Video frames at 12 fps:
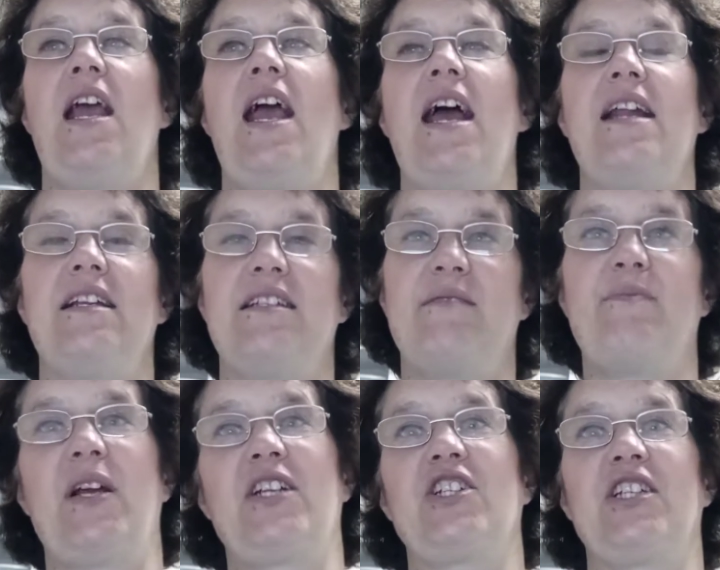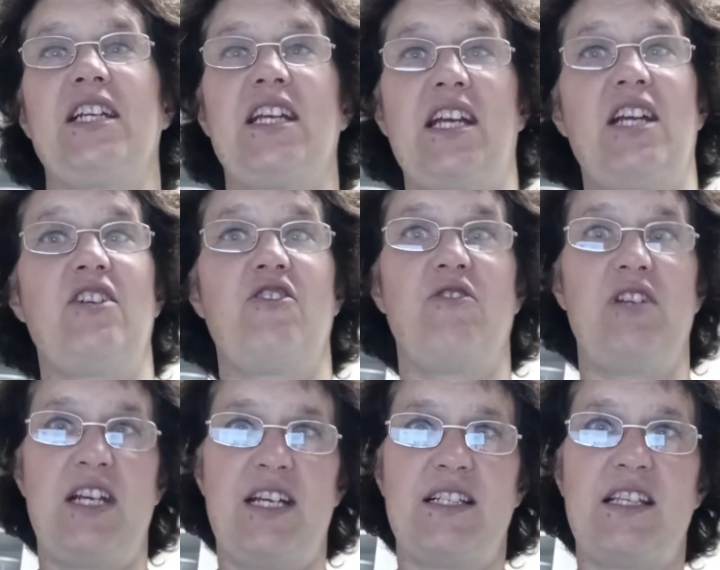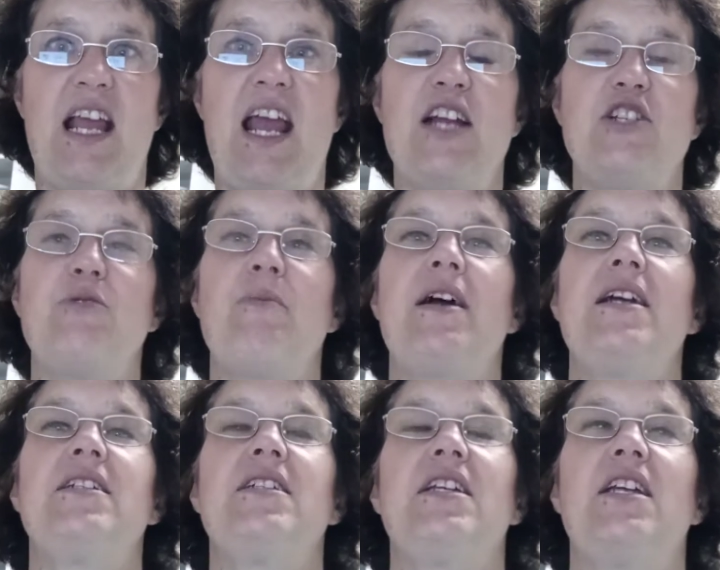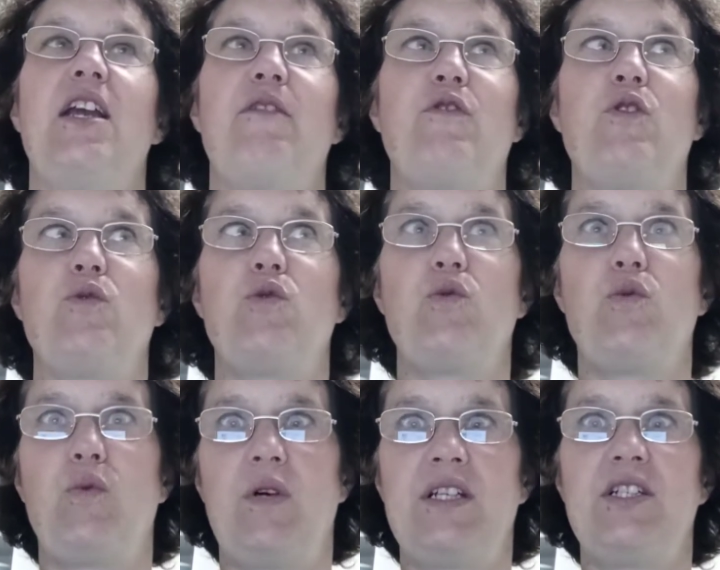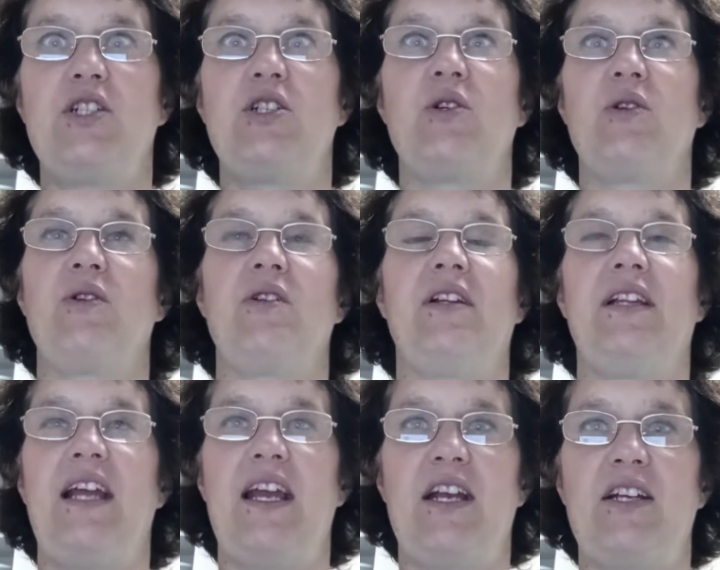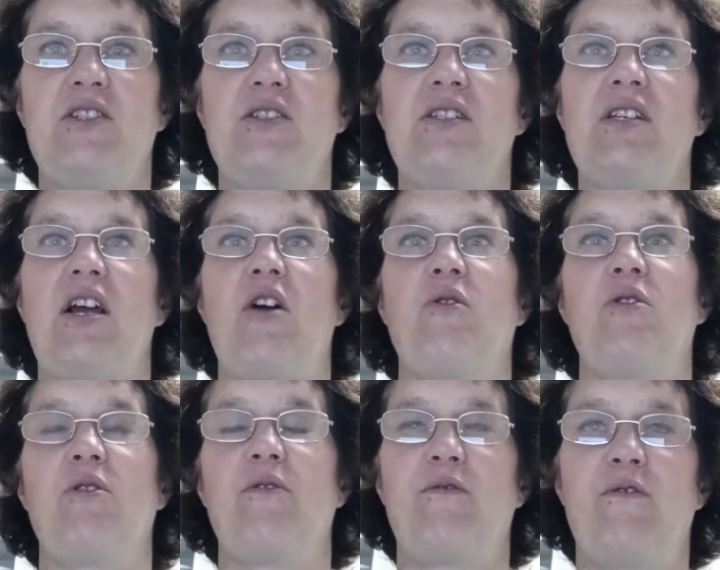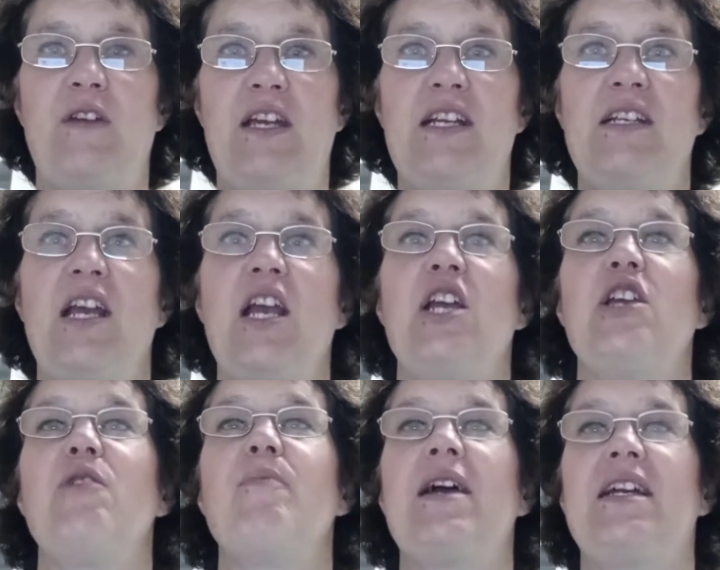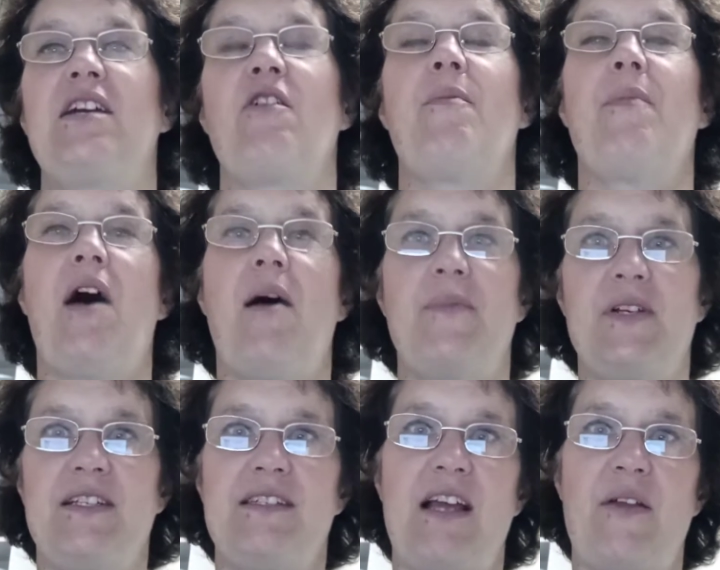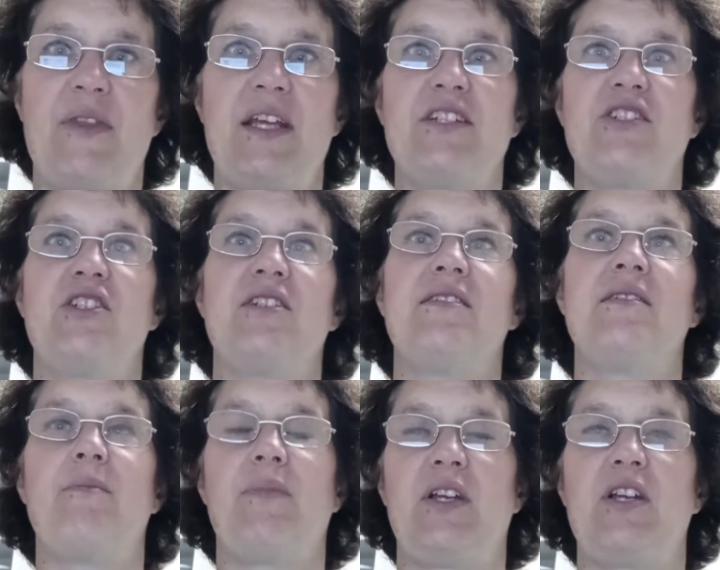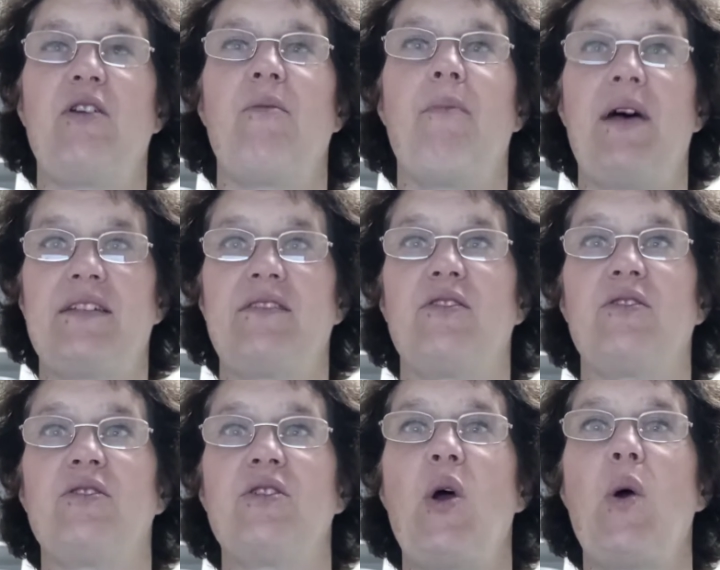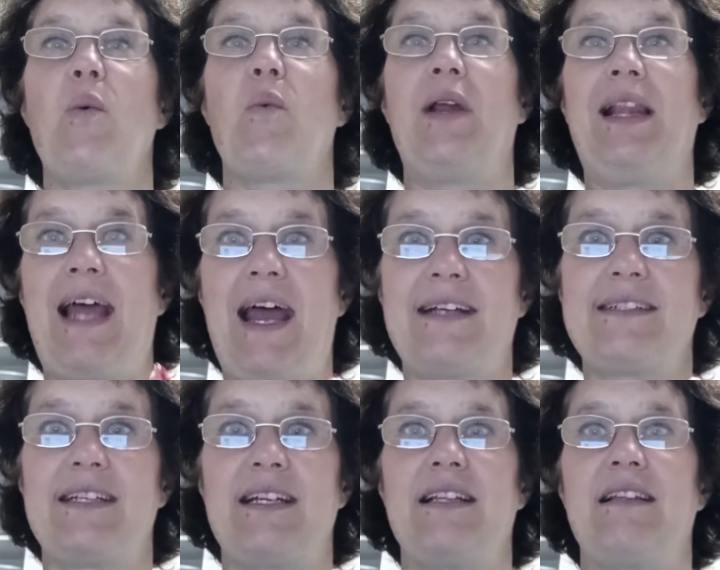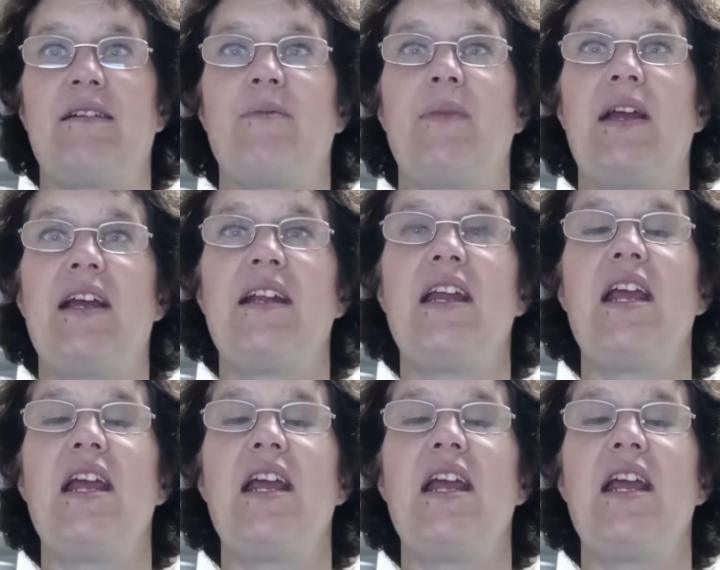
and especially in your knees. And you might, if you twist your legs or your feet, you might hear a popping sound. That's just simply your muscles relaxing a little bit.